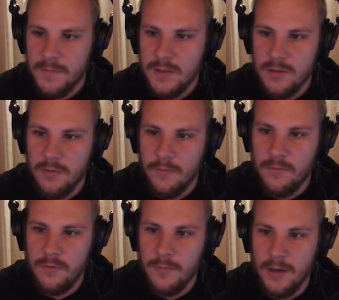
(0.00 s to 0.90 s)
so
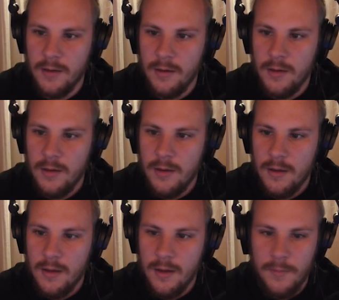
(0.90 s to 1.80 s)
through my
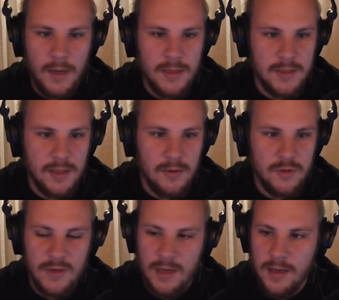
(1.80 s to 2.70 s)
master
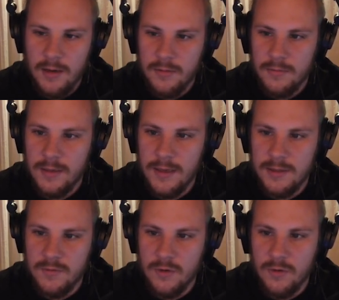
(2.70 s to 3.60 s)
out track here
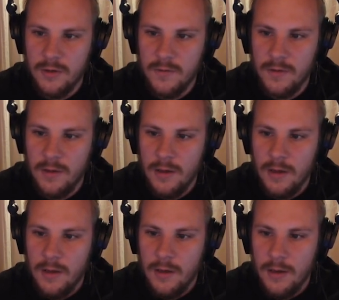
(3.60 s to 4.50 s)
gets recorded,
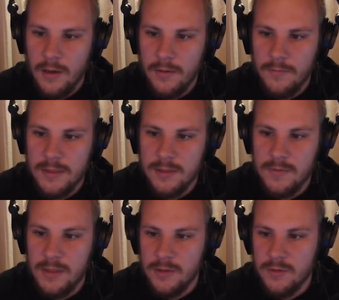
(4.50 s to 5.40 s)
which is
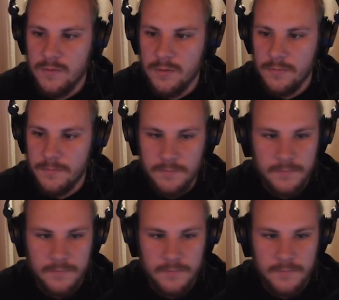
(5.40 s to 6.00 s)
really useful.